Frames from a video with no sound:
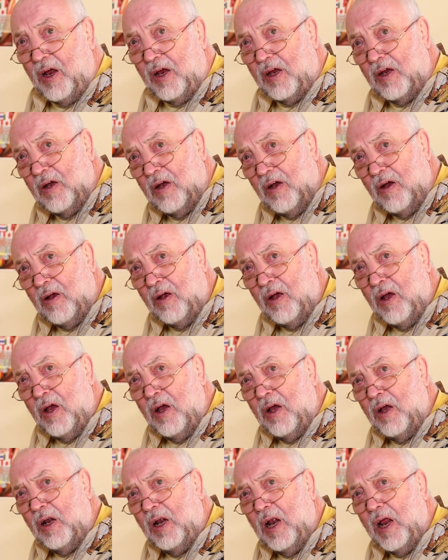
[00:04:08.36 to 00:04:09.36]
like
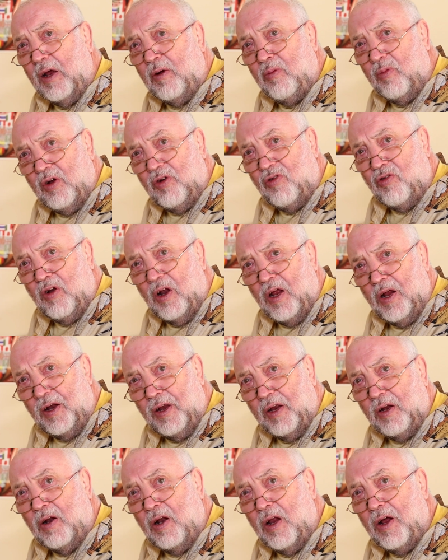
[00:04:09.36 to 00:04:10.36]
language
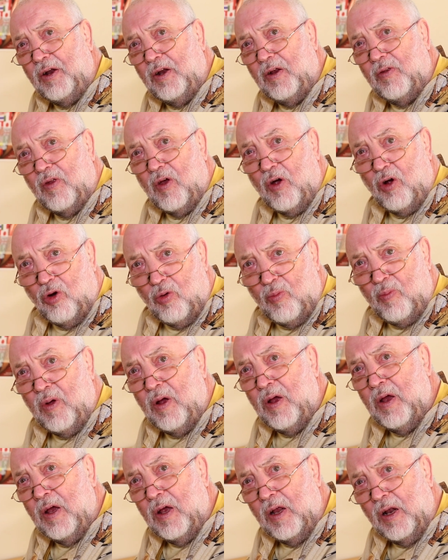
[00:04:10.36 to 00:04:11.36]
learning, learning the home
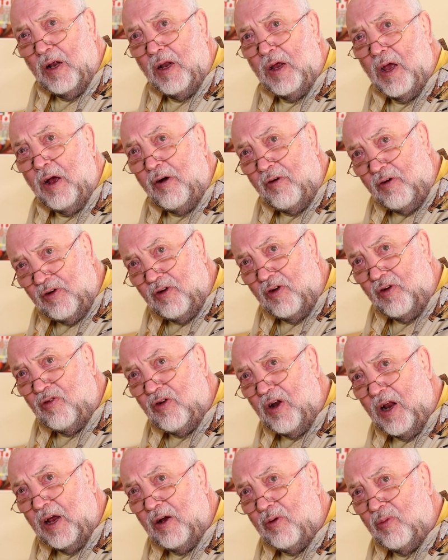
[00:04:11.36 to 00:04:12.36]

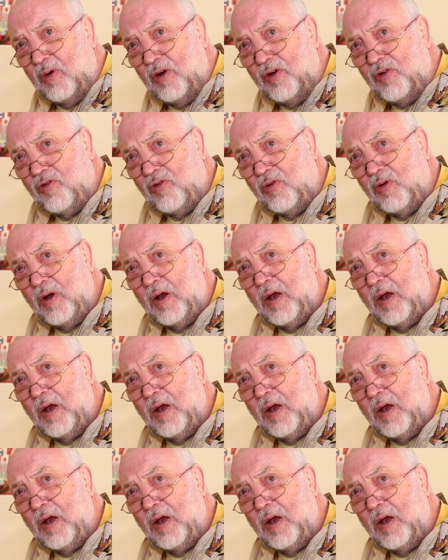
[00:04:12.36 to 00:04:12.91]
heritage language,